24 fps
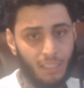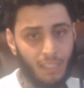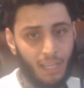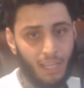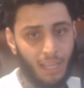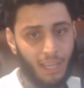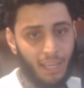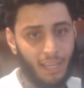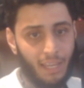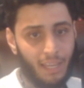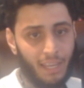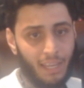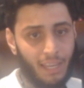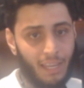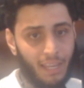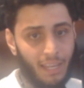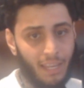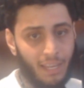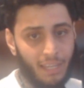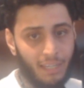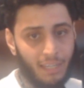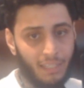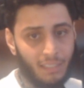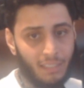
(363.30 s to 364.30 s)

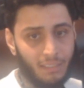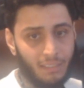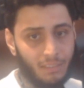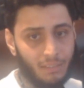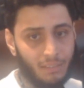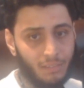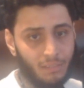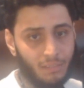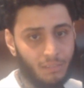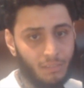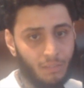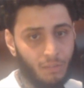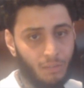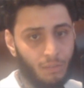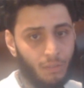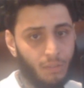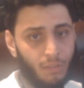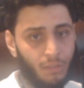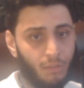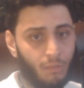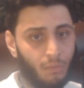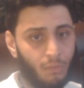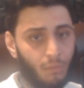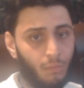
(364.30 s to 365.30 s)
And
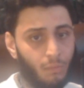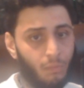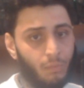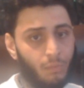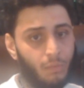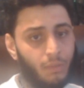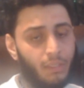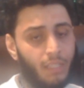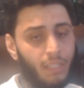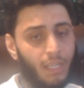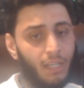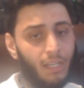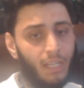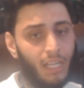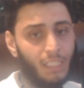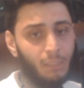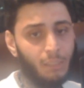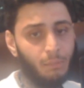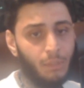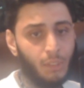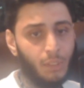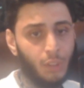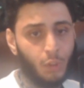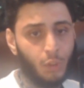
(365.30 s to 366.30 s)
there has
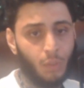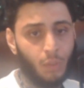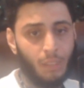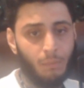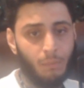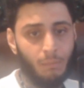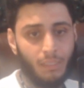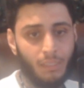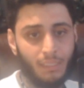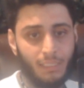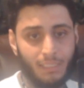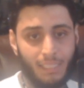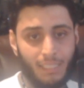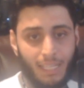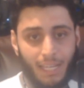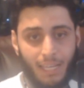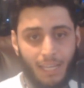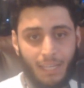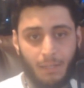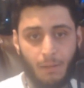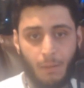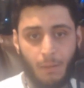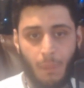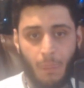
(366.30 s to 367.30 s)
been treatments
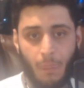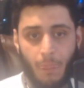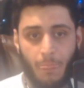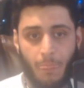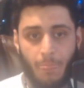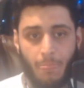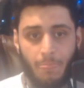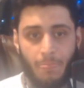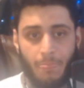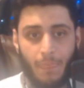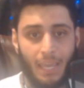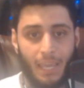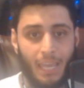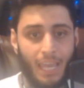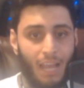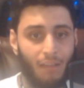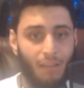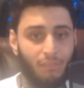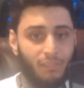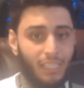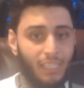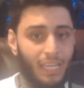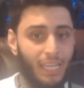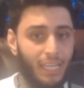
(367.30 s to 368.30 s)
that they
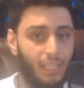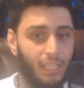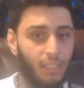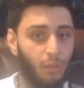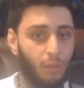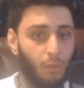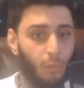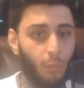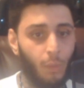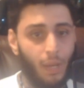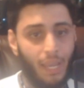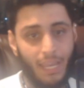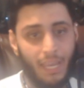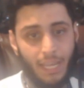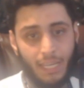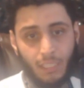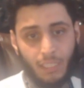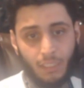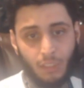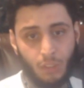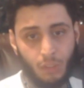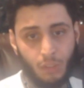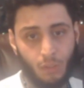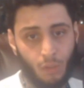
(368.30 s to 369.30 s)
have taken
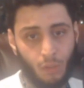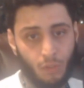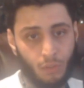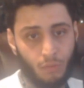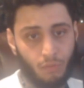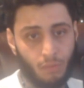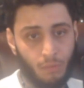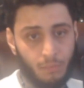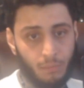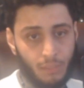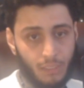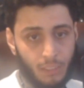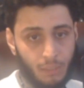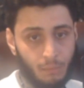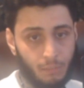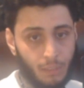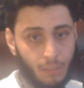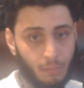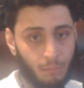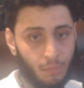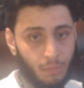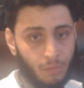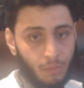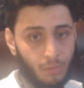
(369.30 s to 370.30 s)
away salt from these
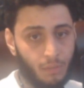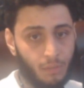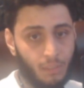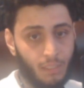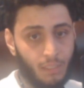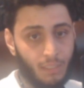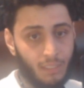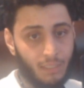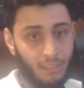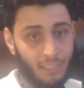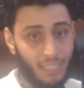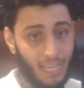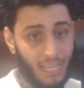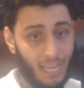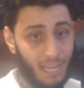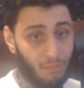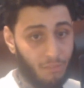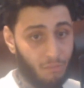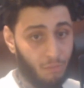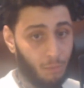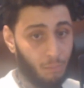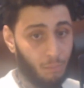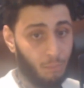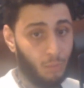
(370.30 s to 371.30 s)
people. They
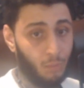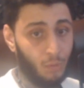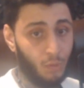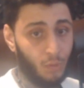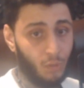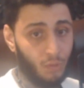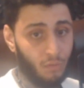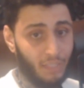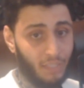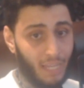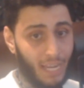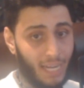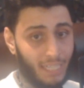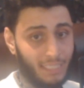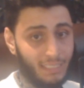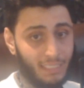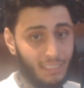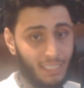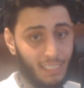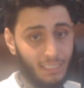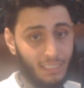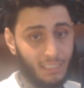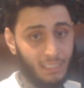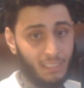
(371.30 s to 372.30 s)
have removed
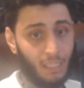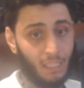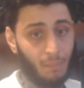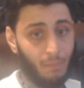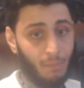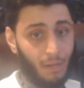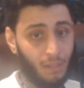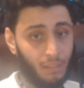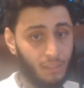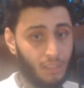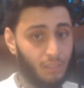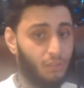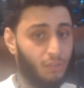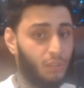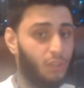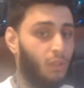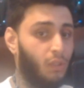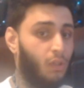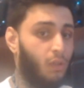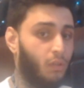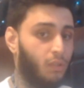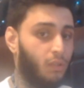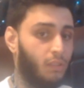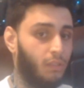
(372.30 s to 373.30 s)
excess amounts of
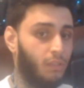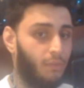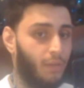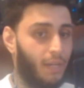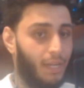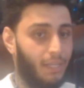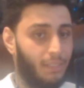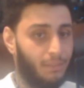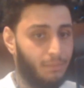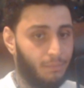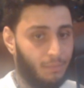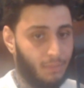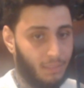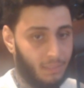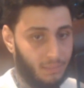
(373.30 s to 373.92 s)
salt, right?